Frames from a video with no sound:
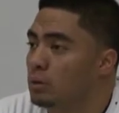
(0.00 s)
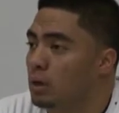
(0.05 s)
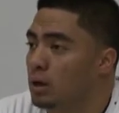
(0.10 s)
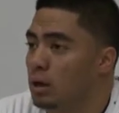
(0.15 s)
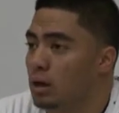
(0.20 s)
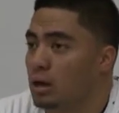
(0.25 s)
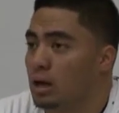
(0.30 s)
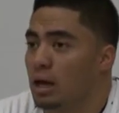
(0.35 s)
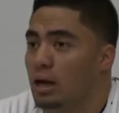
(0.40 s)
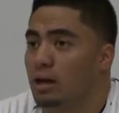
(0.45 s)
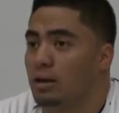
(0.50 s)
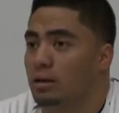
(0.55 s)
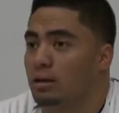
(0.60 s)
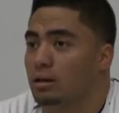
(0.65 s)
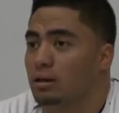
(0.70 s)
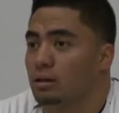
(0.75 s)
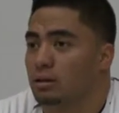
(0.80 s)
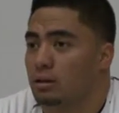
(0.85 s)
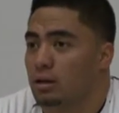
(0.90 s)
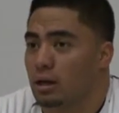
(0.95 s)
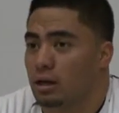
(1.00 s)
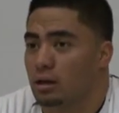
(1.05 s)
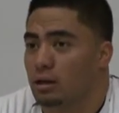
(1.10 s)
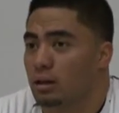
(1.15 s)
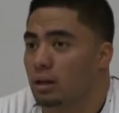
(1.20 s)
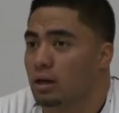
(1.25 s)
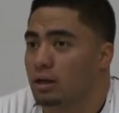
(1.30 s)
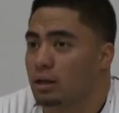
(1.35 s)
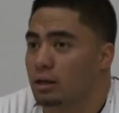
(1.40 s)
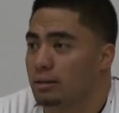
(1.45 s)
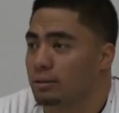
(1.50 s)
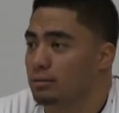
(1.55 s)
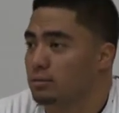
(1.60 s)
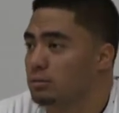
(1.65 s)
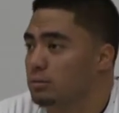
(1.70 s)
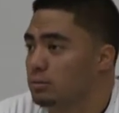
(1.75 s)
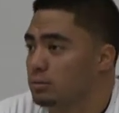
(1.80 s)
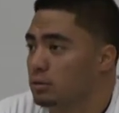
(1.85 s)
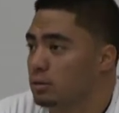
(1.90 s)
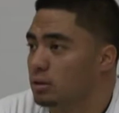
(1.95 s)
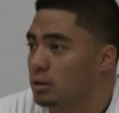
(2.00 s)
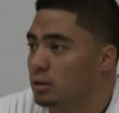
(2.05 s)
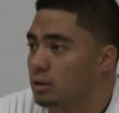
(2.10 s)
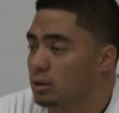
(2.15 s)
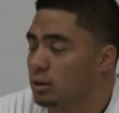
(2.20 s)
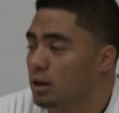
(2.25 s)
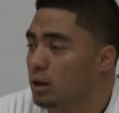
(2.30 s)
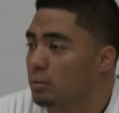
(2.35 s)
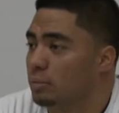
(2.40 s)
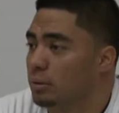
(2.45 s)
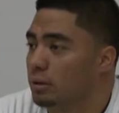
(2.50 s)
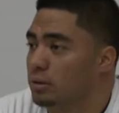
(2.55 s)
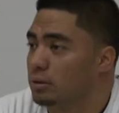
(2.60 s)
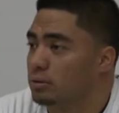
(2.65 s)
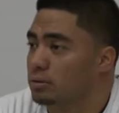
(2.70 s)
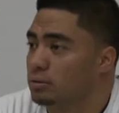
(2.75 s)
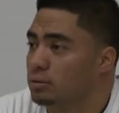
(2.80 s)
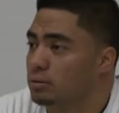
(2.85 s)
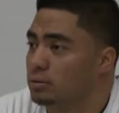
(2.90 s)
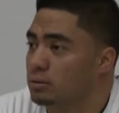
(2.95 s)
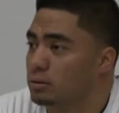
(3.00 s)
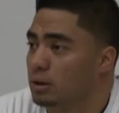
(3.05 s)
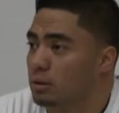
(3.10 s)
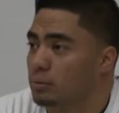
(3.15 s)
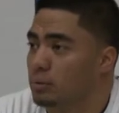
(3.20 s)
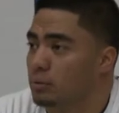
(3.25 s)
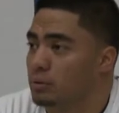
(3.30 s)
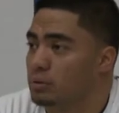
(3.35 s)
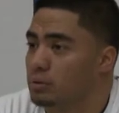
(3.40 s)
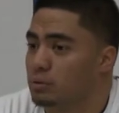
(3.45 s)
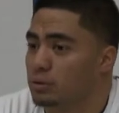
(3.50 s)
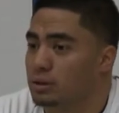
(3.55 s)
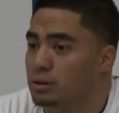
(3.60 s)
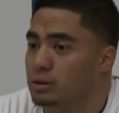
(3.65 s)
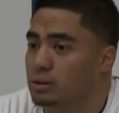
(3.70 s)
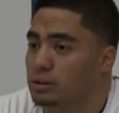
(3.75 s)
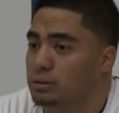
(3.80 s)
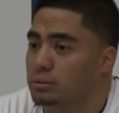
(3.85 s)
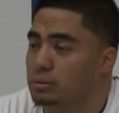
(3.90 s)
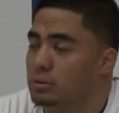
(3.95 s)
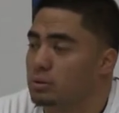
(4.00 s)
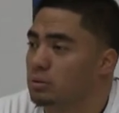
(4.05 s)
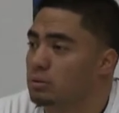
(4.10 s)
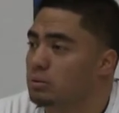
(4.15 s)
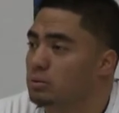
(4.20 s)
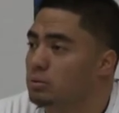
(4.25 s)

I had a lot at the combine. I met with 20 teams.